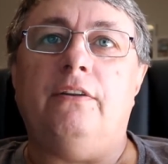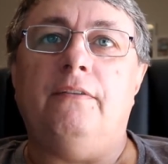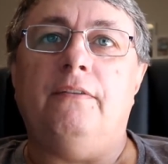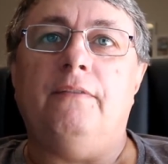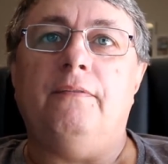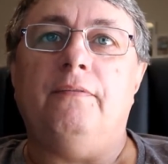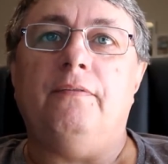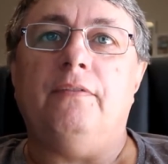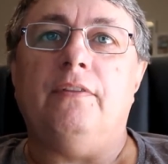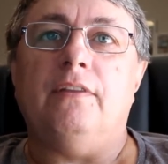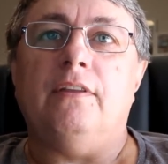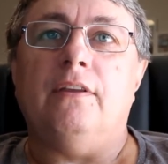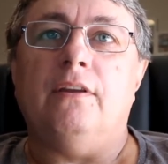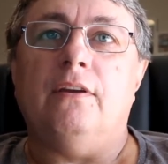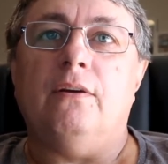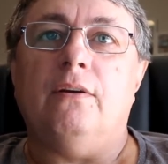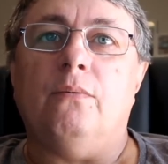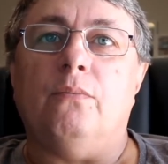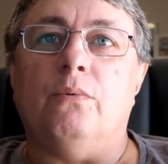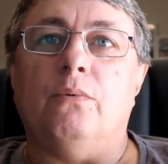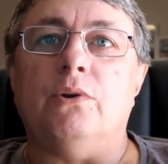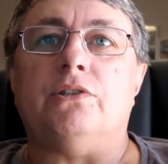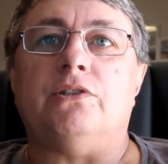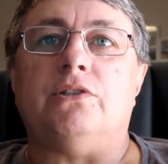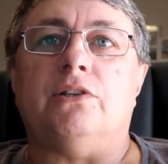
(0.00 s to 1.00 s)

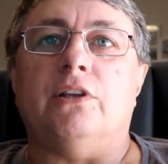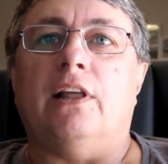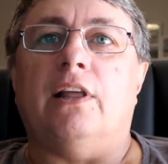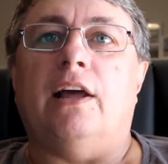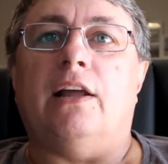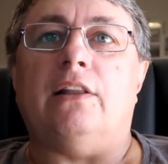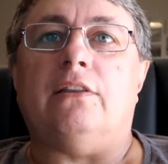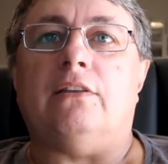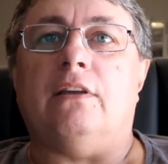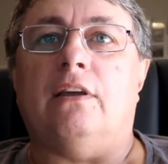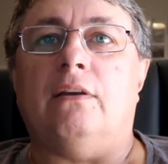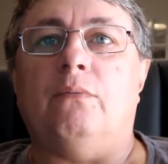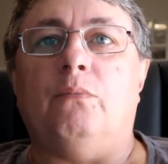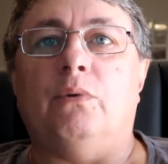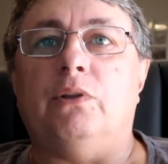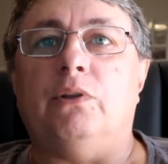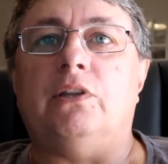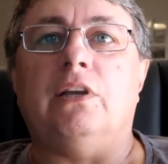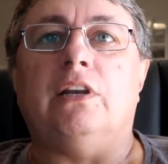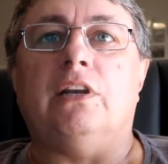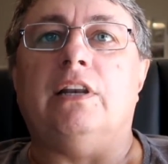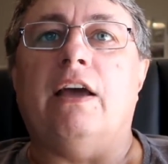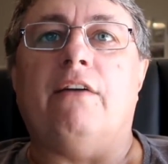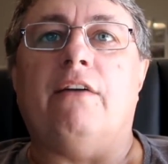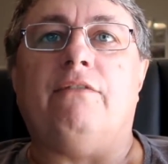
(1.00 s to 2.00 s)
we still had to, we
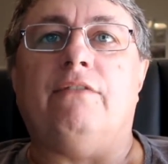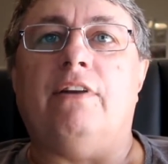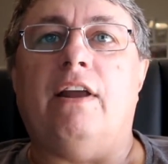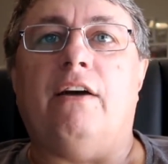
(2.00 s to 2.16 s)
didn't have